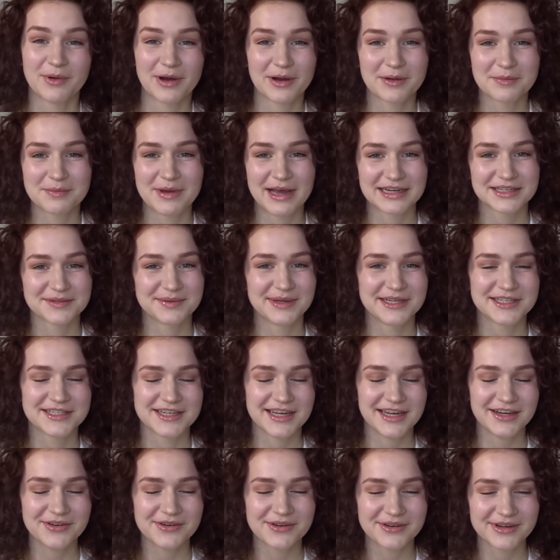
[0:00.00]
Welcome back to my
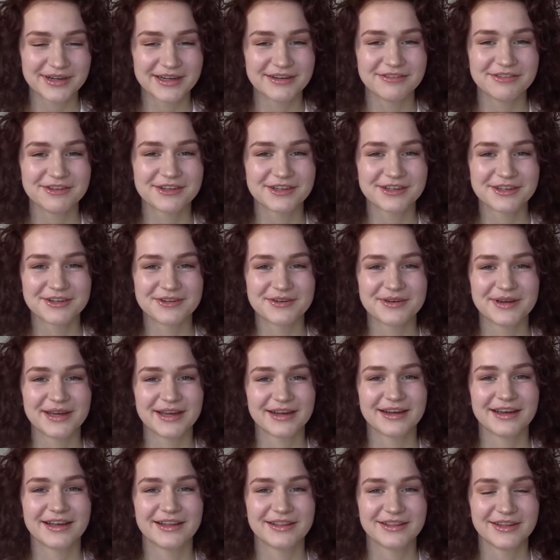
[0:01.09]
channel, or if you're new
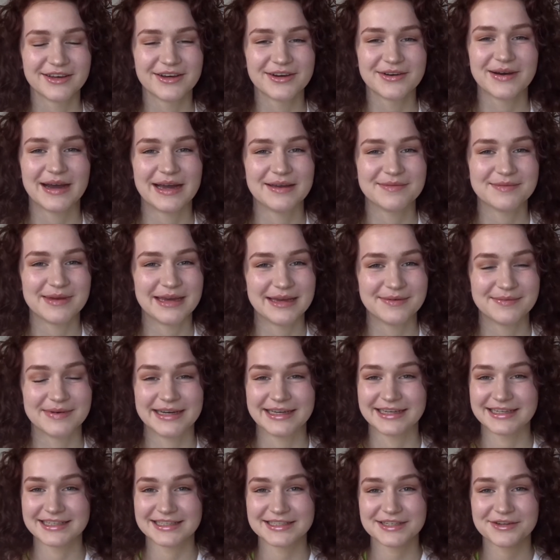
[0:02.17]
here, hello, I'm Emma.
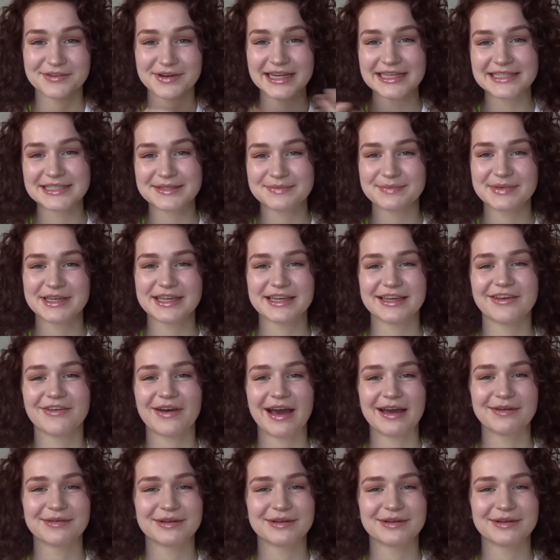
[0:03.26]
It is great to meet you.